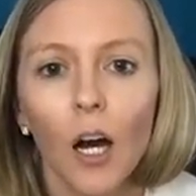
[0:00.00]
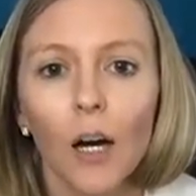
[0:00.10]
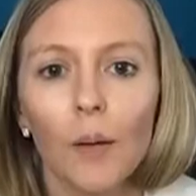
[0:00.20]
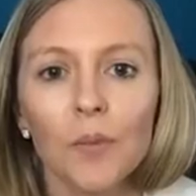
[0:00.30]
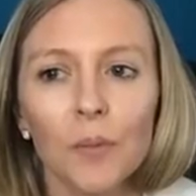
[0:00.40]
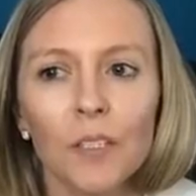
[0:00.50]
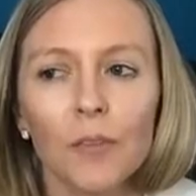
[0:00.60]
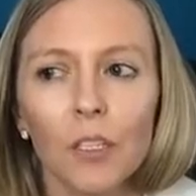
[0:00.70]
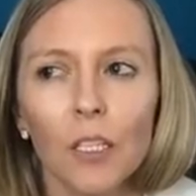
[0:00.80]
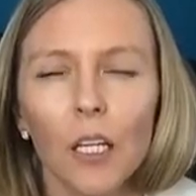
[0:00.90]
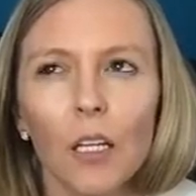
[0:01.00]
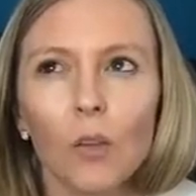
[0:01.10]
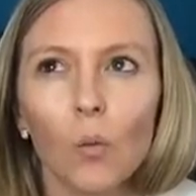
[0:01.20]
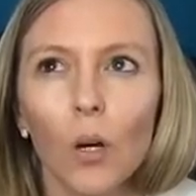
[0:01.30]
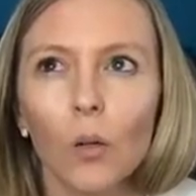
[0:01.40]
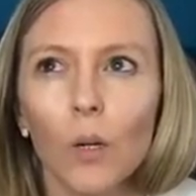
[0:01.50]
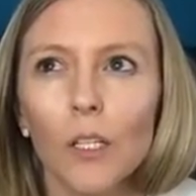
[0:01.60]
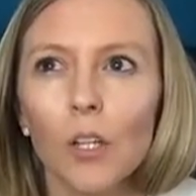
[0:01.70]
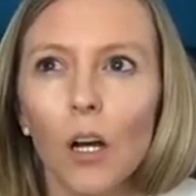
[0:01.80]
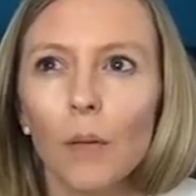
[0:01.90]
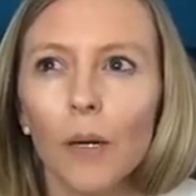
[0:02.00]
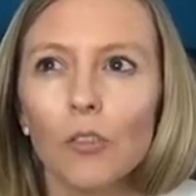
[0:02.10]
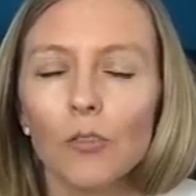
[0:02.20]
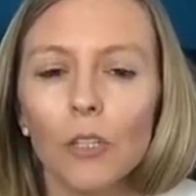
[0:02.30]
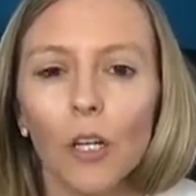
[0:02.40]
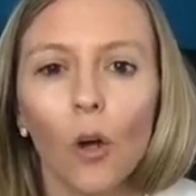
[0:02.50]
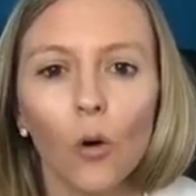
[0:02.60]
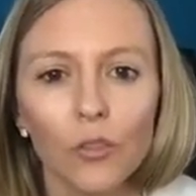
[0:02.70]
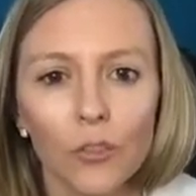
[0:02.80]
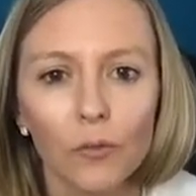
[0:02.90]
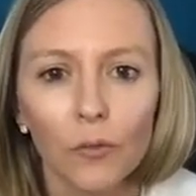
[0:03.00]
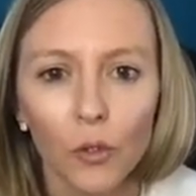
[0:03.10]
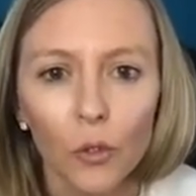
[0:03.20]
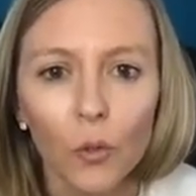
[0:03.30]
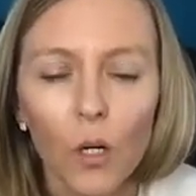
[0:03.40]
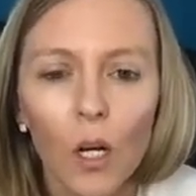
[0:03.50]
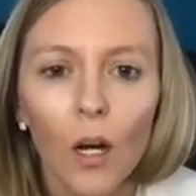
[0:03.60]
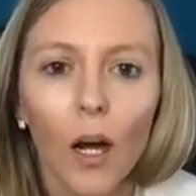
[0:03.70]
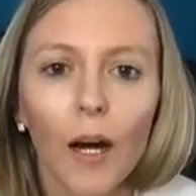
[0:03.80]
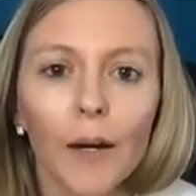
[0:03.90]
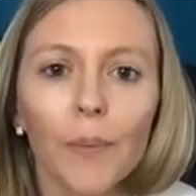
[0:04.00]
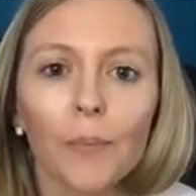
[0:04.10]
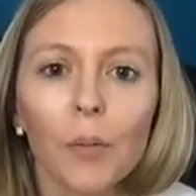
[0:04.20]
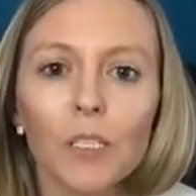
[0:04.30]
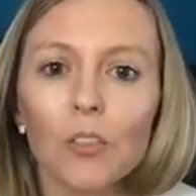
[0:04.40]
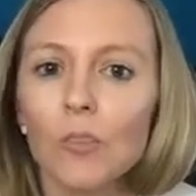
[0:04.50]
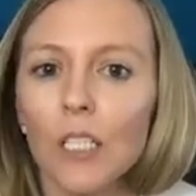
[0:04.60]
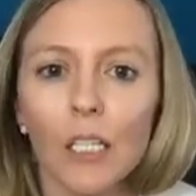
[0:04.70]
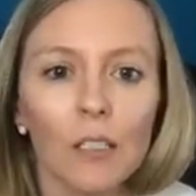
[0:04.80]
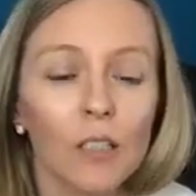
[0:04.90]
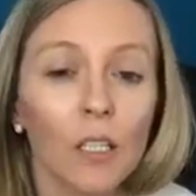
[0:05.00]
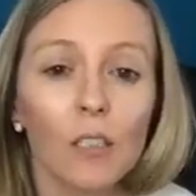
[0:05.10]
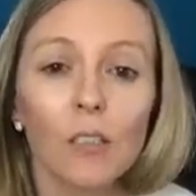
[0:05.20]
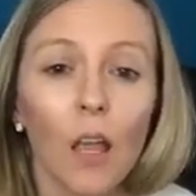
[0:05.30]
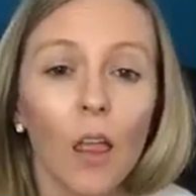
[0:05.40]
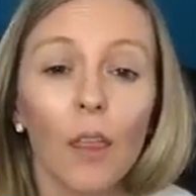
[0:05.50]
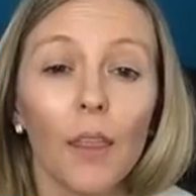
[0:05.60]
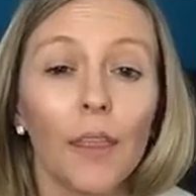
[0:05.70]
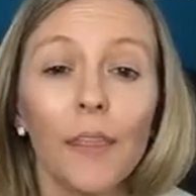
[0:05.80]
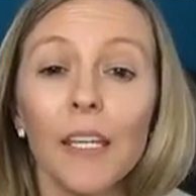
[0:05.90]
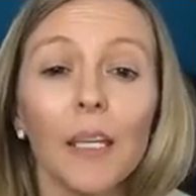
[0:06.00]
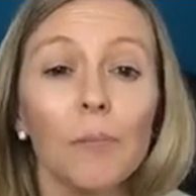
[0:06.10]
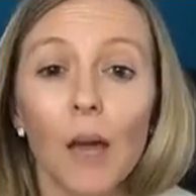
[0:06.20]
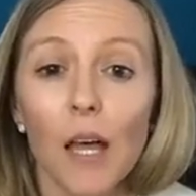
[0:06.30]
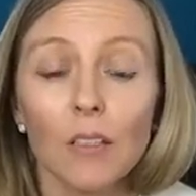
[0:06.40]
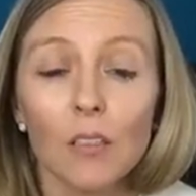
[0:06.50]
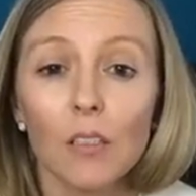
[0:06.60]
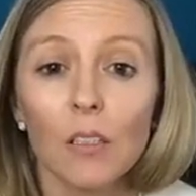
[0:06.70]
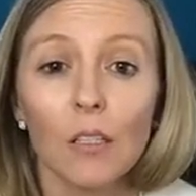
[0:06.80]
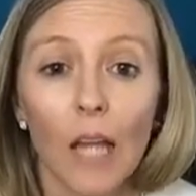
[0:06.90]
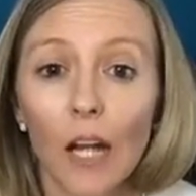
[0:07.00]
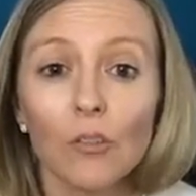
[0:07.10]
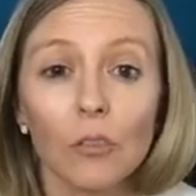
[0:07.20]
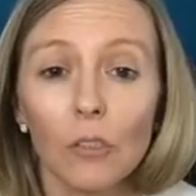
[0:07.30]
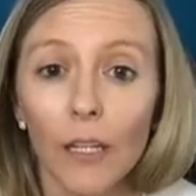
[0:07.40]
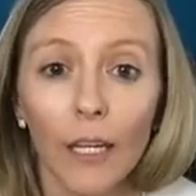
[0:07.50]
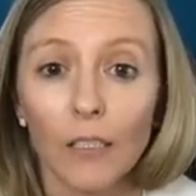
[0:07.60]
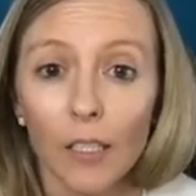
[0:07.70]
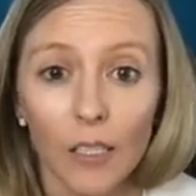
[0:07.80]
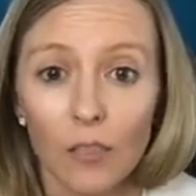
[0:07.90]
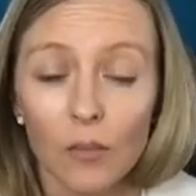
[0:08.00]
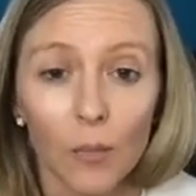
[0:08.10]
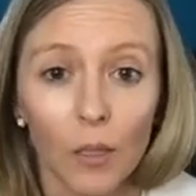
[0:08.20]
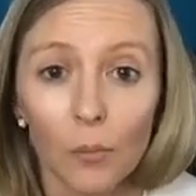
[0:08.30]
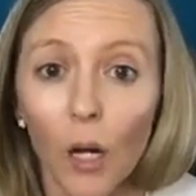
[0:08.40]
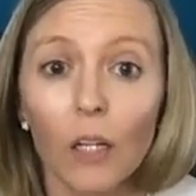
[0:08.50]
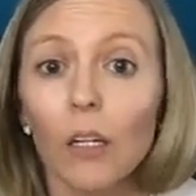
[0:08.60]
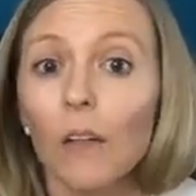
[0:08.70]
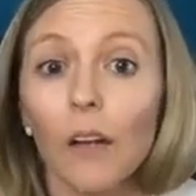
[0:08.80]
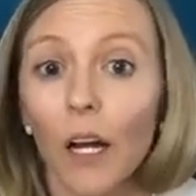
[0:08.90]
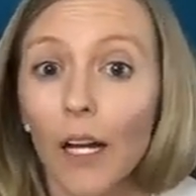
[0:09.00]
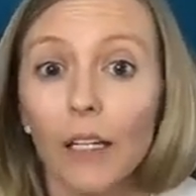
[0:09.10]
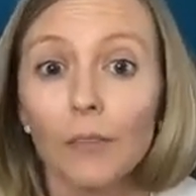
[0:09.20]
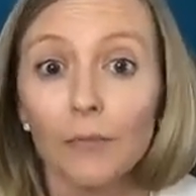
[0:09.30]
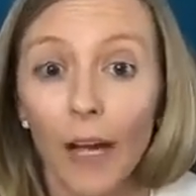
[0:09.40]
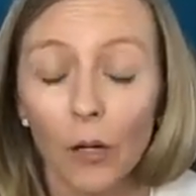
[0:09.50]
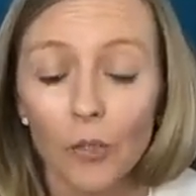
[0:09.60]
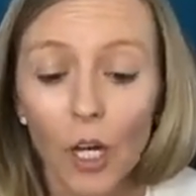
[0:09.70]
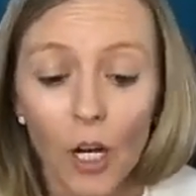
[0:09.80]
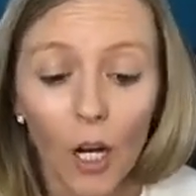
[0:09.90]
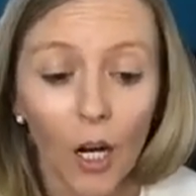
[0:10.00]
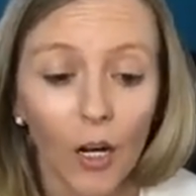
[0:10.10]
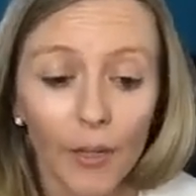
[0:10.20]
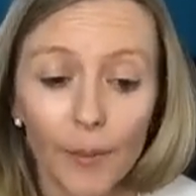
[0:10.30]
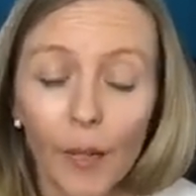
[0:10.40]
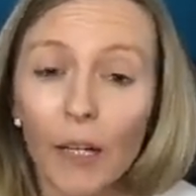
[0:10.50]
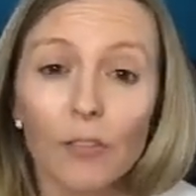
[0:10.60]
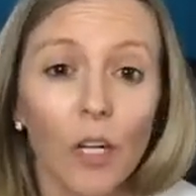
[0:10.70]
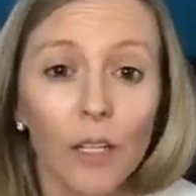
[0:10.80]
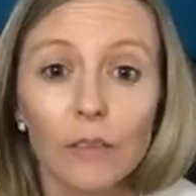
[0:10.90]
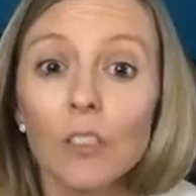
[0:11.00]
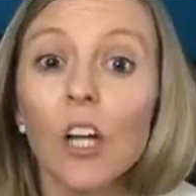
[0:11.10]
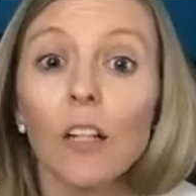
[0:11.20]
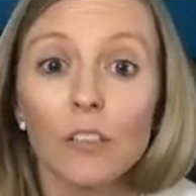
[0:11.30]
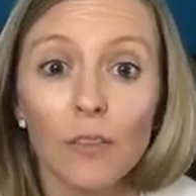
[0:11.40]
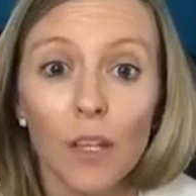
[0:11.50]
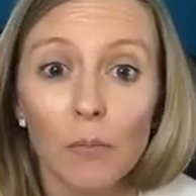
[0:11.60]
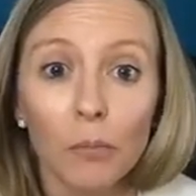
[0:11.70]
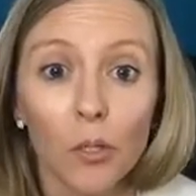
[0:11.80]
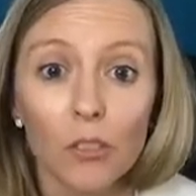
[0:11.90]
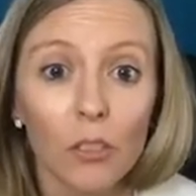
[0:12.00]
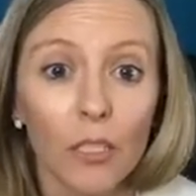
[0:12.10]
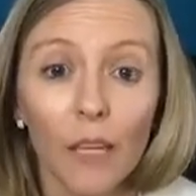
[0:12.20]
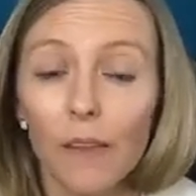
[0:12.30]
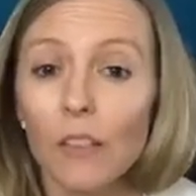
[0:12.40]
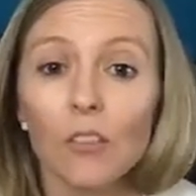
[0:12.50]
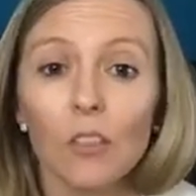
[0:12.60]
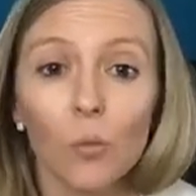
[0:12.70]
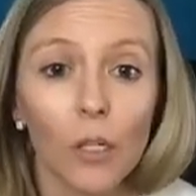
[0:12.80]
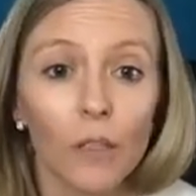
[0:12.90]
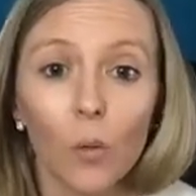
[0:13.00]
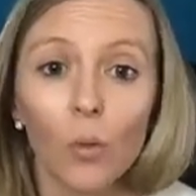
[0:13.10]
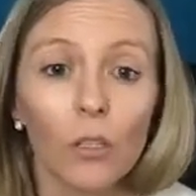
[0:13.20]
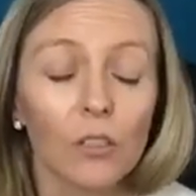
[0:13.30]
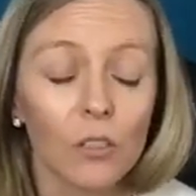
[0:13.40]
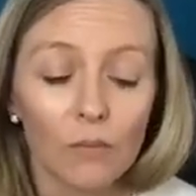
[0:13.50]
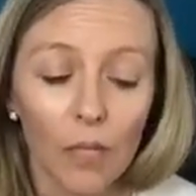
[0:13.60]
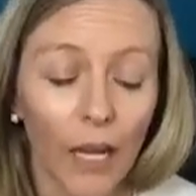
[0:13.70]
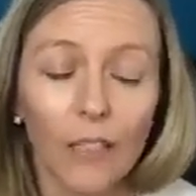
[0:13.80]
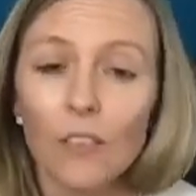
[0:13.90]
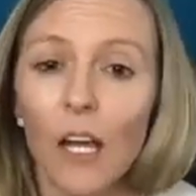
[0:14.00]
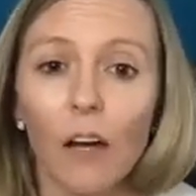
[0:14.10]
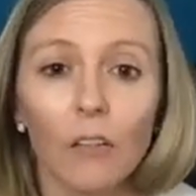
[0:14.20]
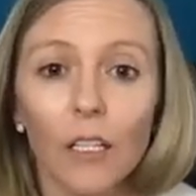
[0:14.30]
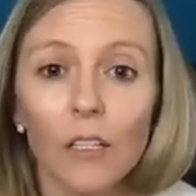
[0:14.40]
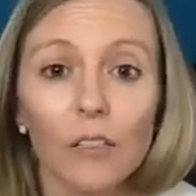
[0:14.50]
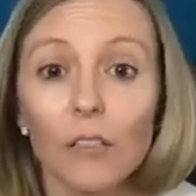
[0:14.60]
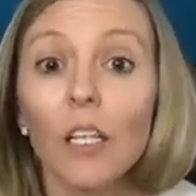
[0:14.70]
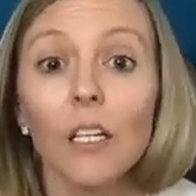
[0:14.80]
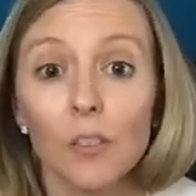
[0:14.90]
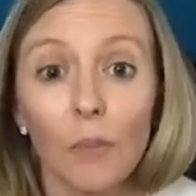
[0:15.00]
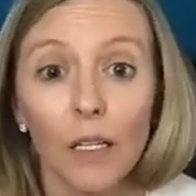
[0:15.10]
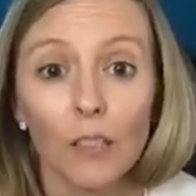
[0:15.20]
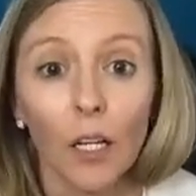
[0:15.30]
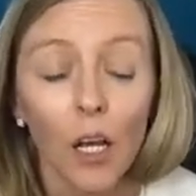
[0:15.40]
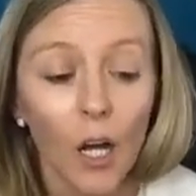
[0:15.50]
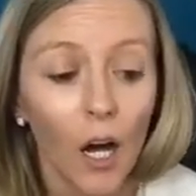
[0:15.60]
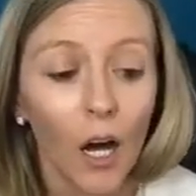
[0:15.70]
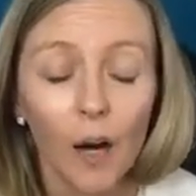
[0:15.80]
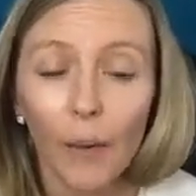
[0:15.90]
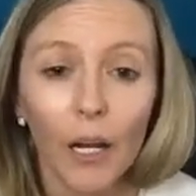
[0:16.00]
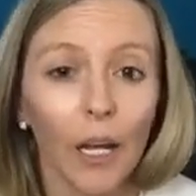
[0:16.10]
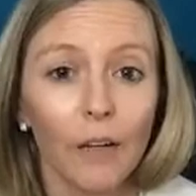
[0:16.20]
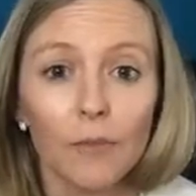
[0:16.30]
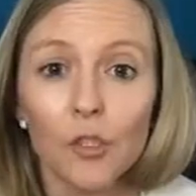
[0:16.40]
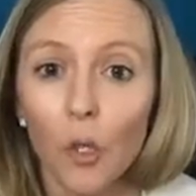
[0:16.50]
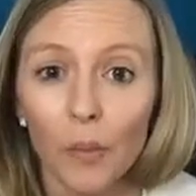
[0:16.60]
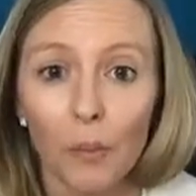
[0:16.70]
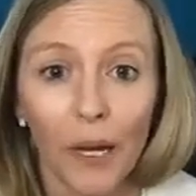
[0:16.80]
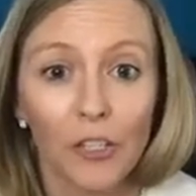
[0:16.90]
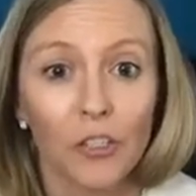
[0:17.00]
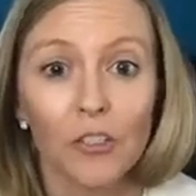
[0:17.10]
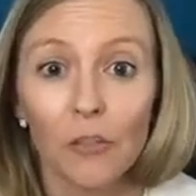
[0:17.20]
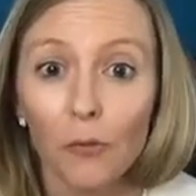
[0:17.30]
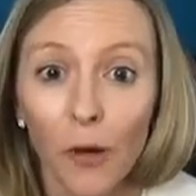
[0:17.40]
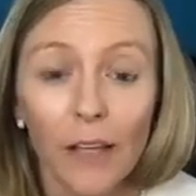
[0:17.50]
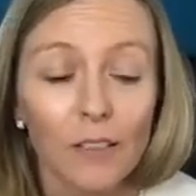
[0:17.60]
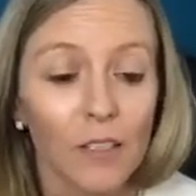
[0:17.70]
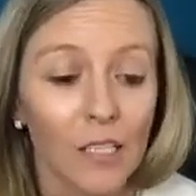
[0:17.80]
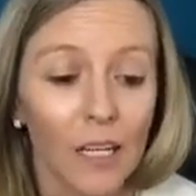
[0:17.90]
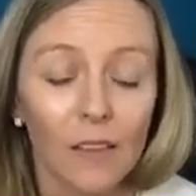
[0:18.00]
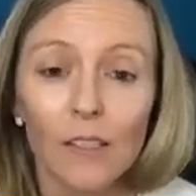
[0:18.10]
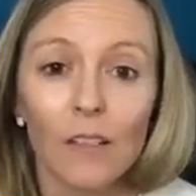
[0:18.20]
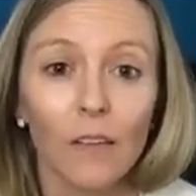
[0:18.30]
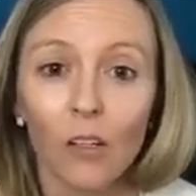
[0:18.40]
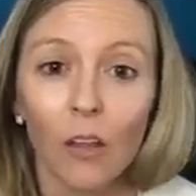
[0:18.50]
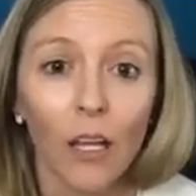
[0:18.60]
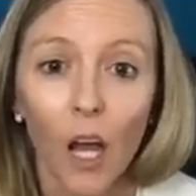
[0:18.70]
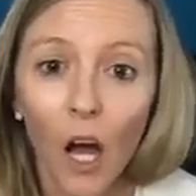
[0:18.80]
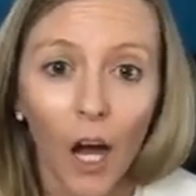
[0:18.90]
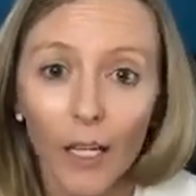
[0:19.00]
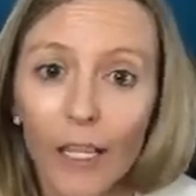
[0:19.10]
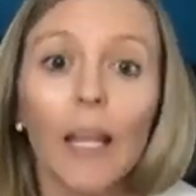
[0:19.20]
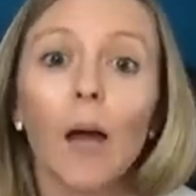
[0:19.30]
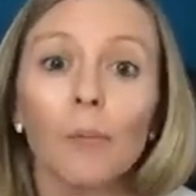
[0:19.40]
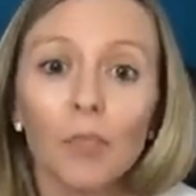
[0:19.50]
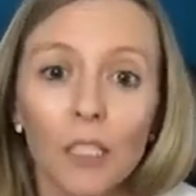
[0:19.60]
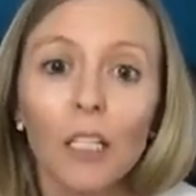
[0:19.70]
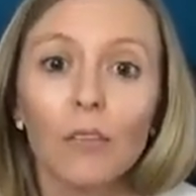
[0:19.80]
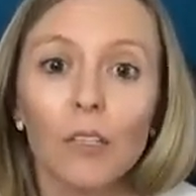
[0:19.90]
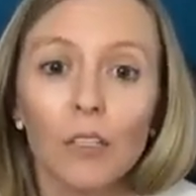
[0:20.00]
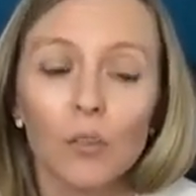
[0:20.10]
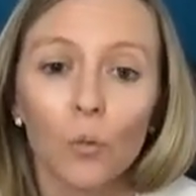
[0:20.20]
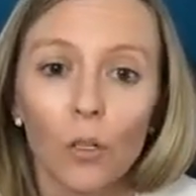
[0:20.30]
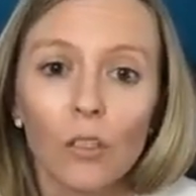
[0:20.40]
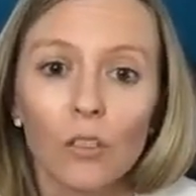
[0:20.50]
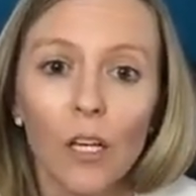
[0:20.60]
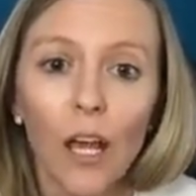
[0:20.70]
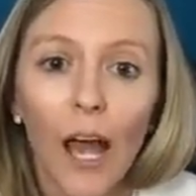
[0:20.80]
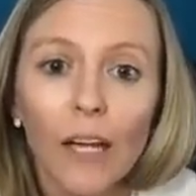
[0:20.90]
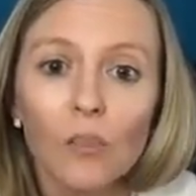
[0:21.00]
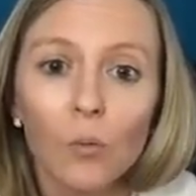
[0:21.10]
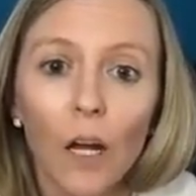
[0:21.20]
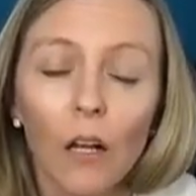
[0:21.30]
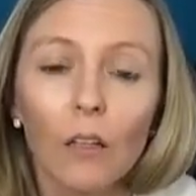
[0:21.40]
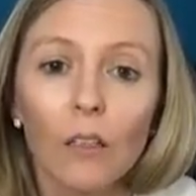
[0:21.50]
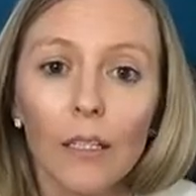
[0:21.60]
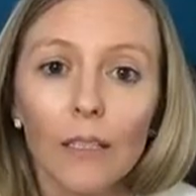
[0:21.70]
specifically in the one where I talk about treating colds and flu. So D-Hist is the best natural antihistamine product that I have found. I've tried tons of them personally, and this is the one that works hands down. It is amazing. And I have so many patients and friends that take this and they're like, I cannot believe that this works as well,